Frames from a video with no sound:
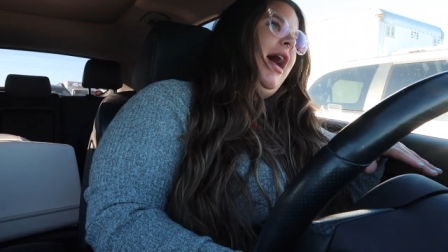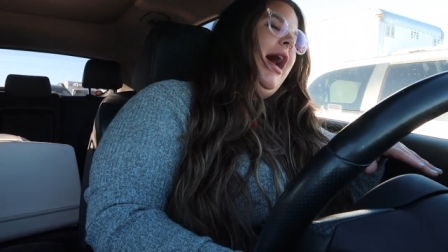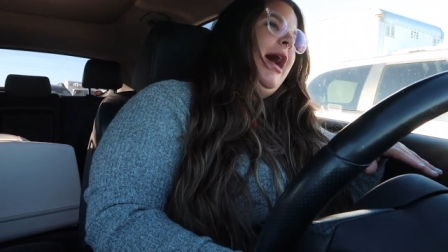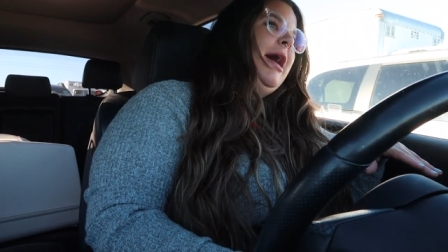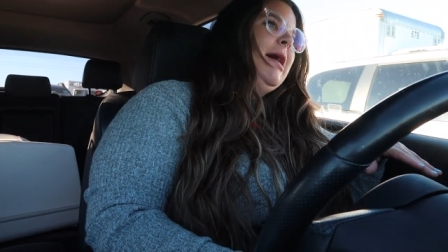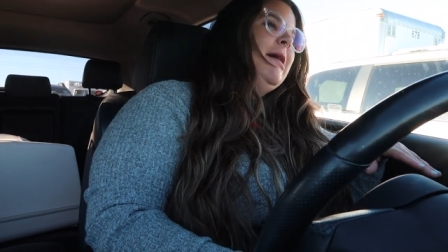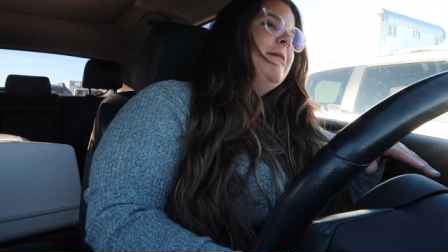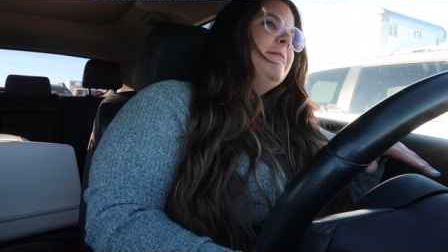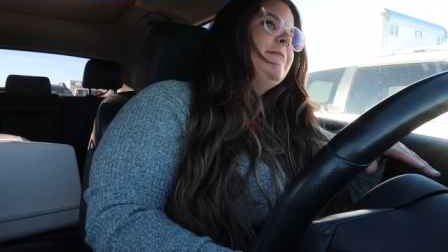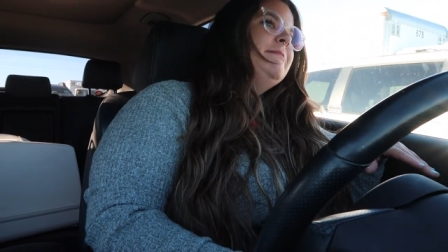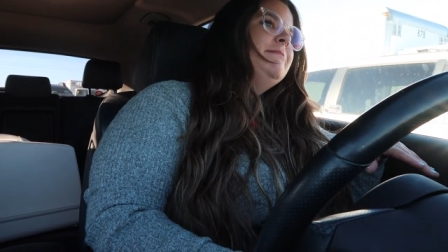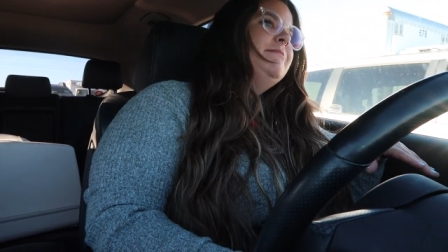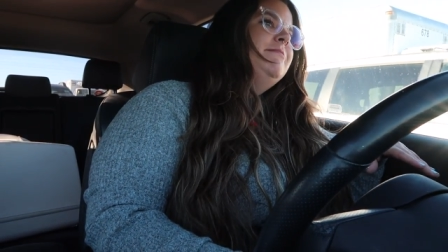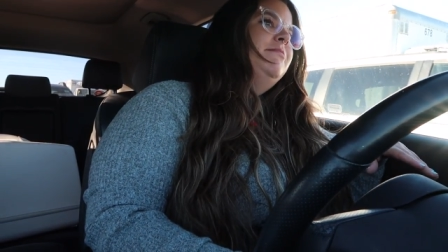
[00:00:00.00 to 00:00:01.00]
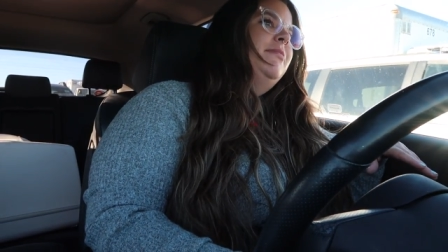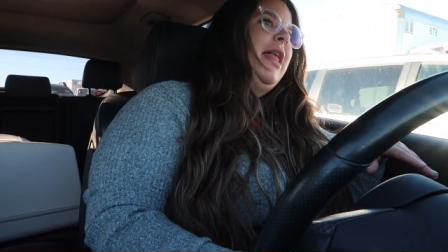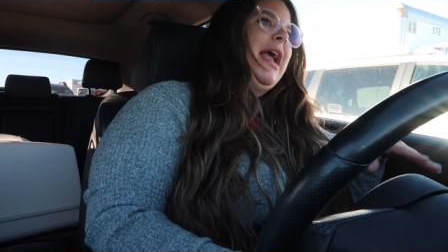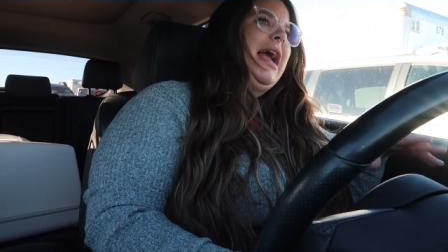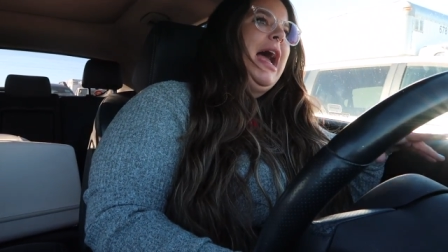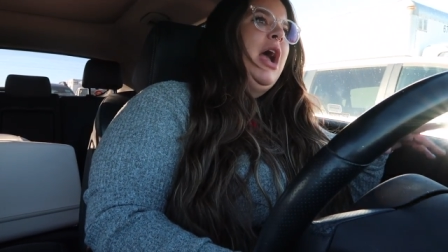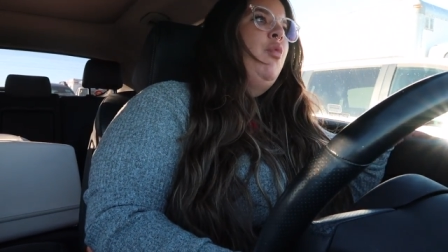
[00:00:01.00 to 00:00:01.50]
Um,
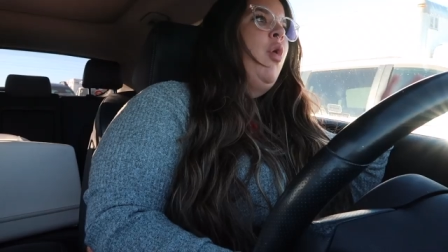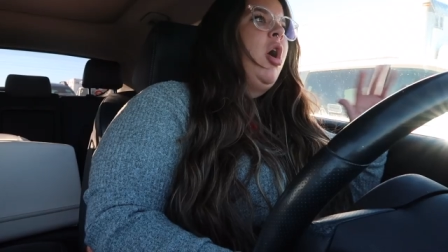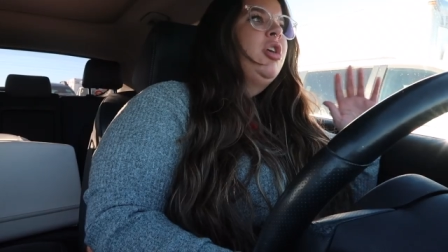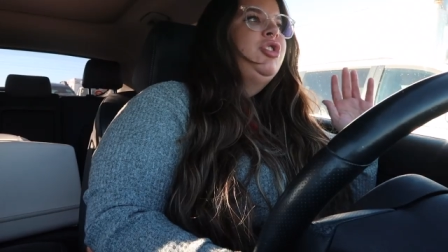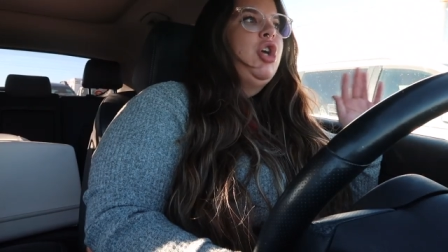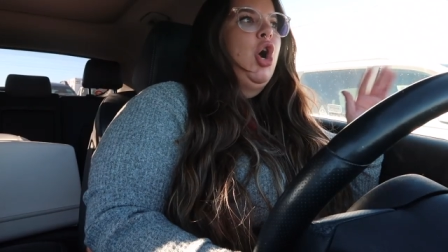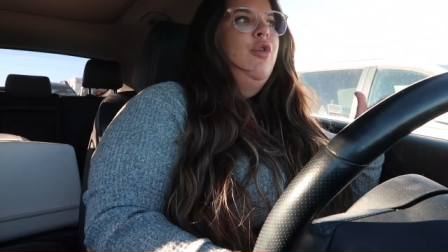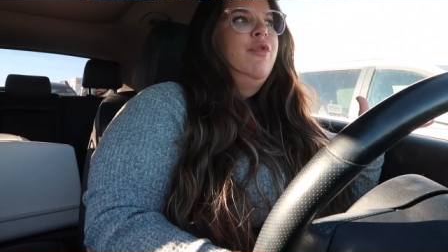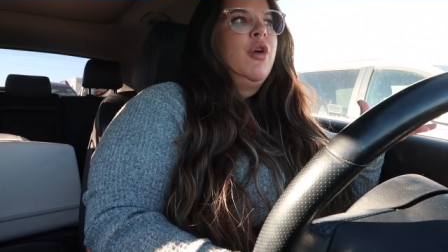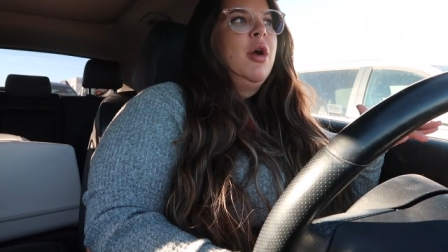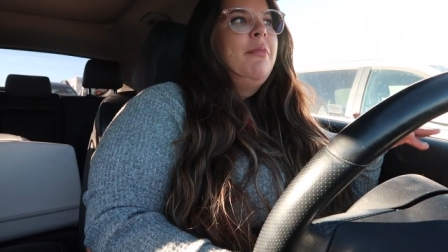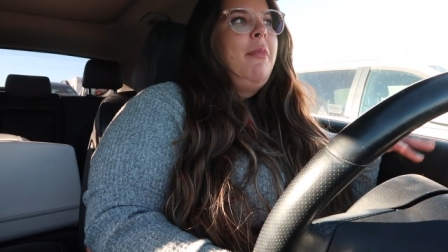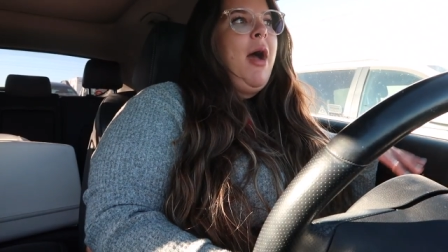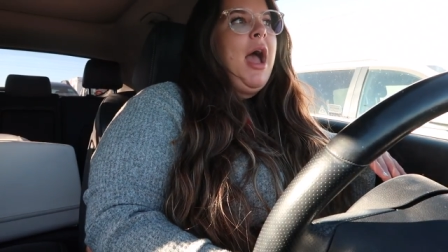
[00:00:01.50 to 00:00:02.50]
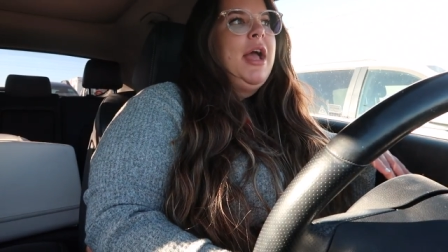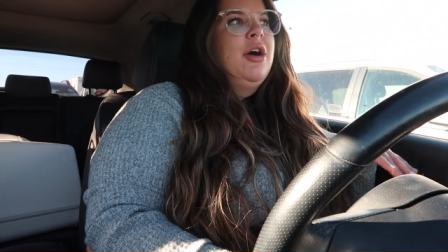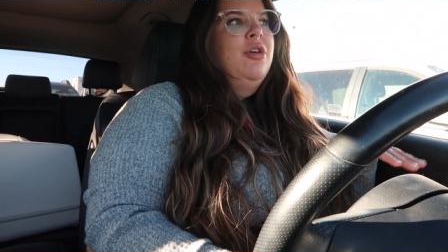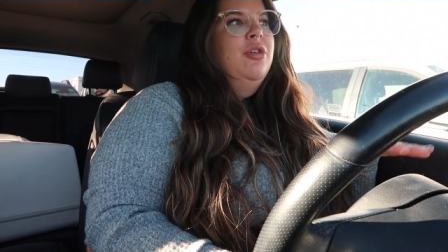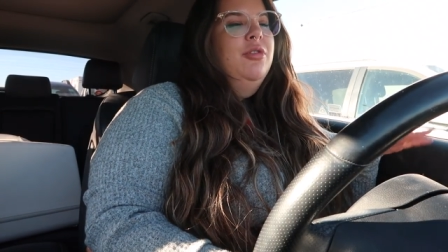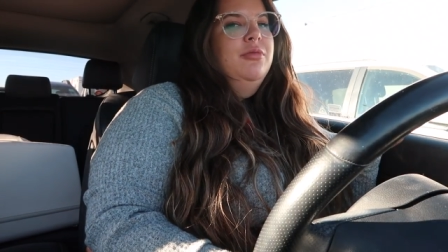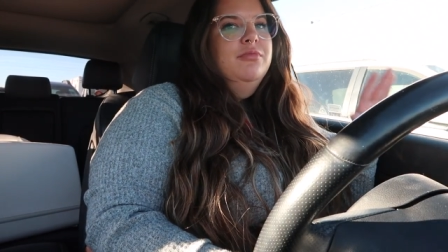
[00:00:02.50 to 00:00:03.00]
like I walked over a
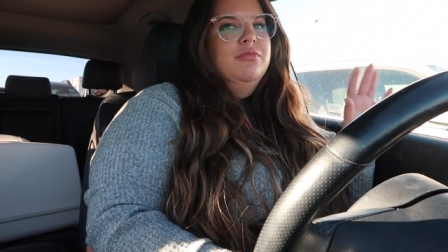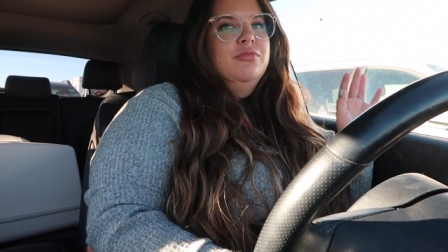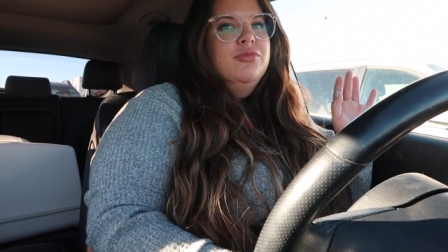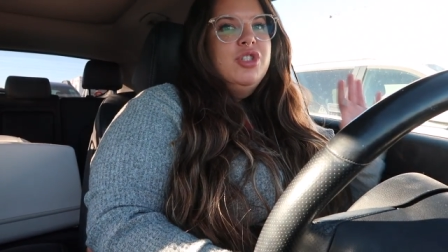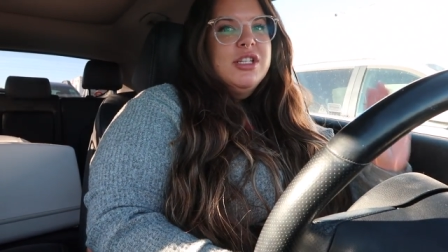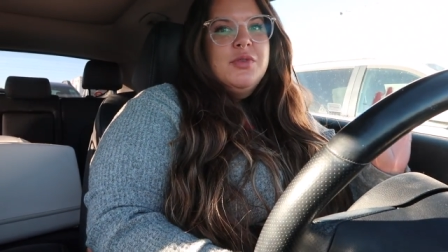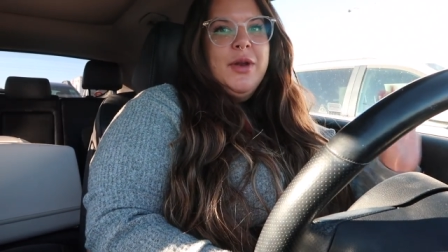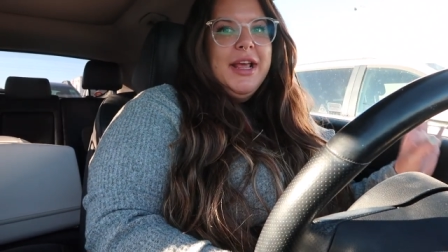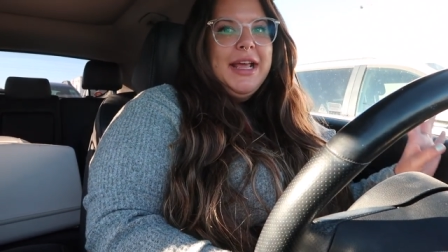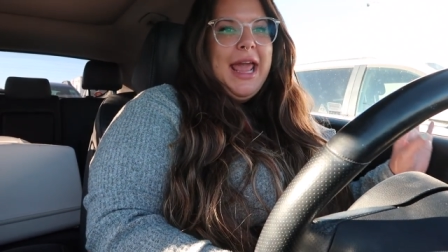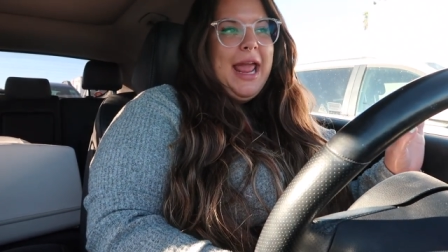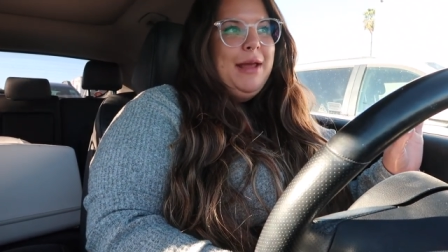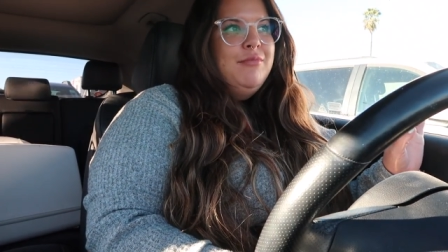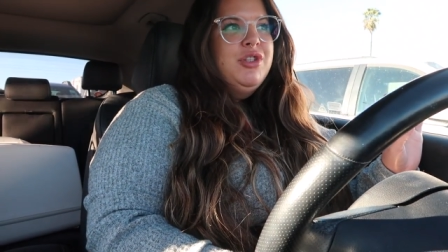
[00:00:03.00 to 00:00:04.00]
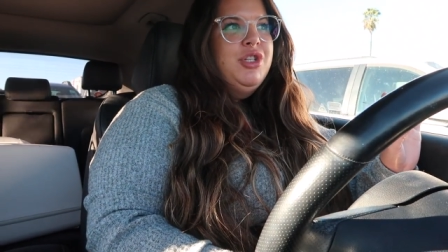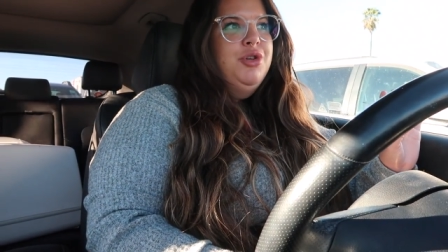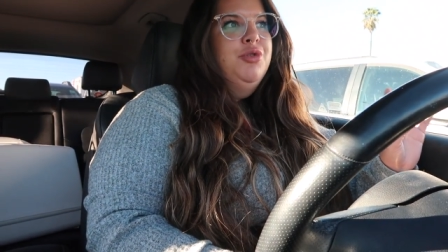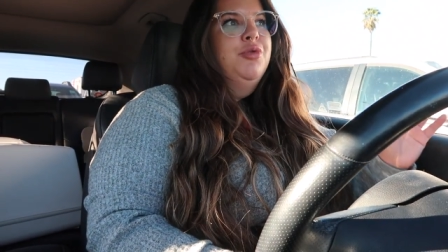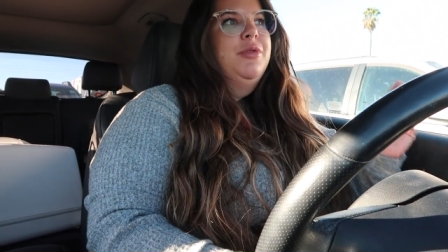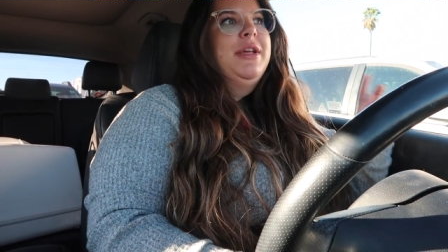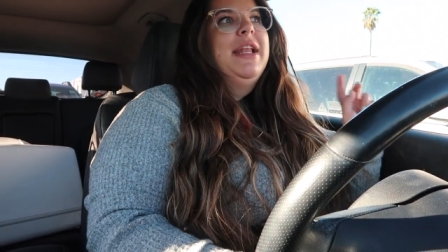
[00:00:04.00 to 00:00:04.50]
mile just when it came
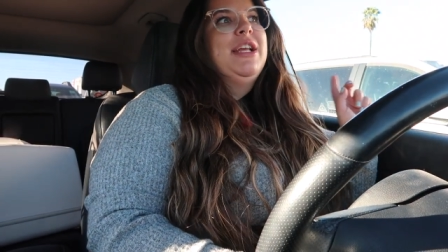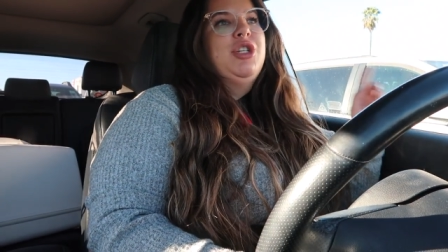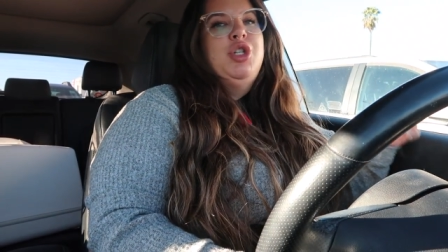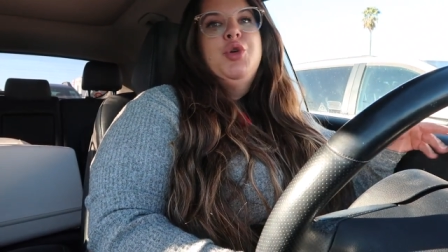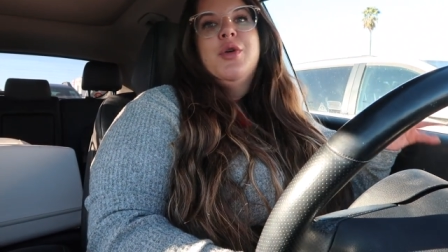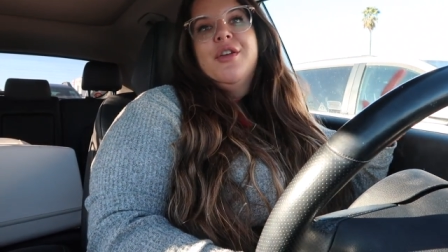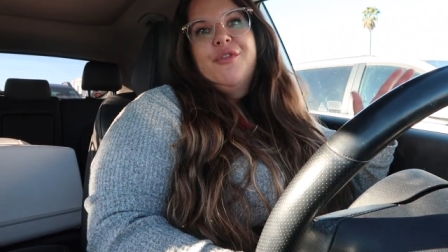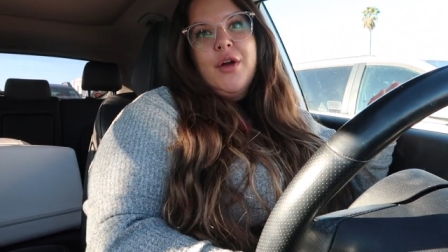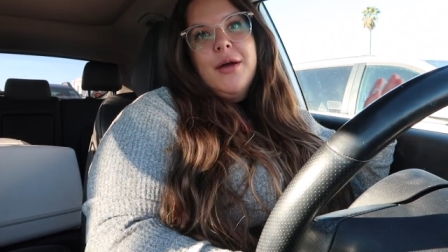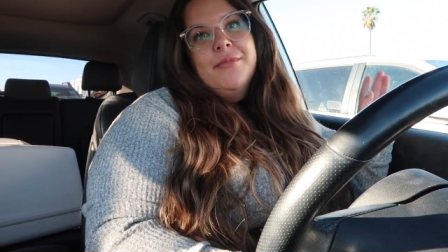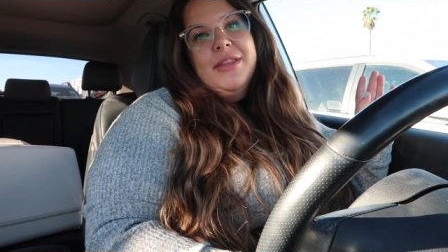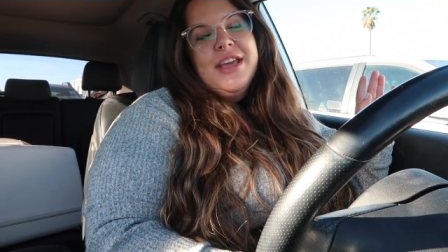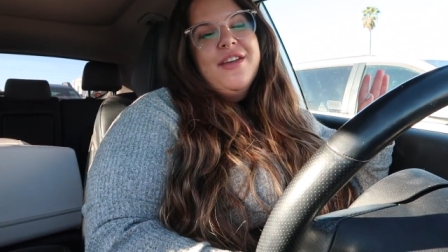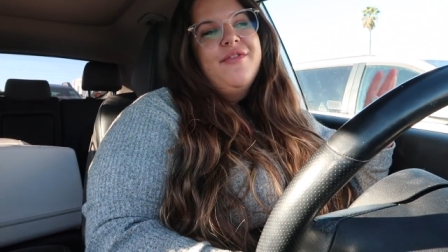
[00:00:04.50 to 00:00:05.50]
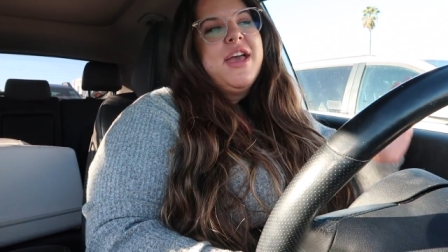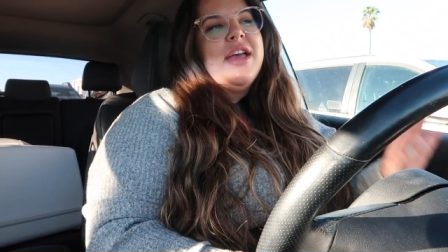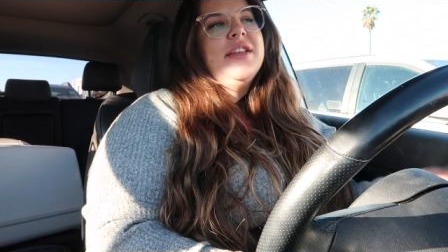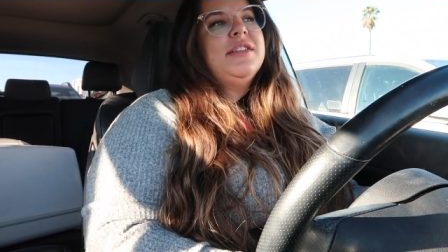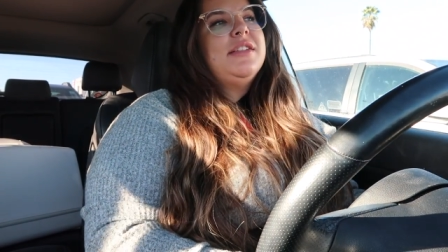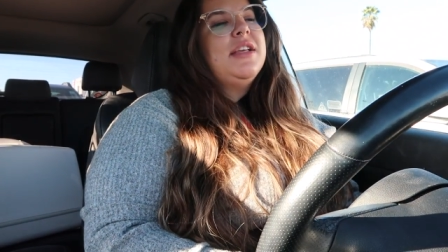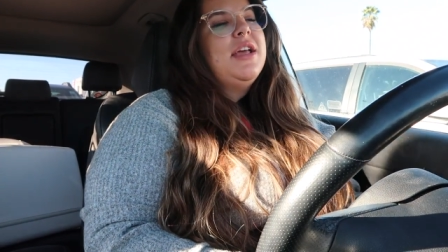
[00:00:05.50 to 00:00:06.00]
to getting to and from the
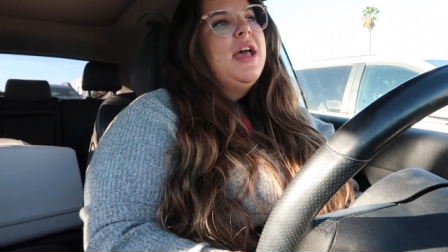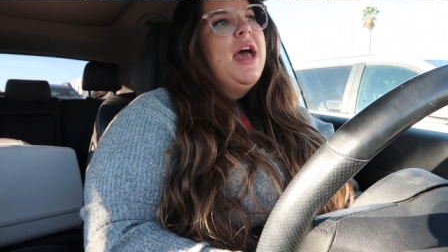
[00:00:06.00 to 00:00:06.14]
event.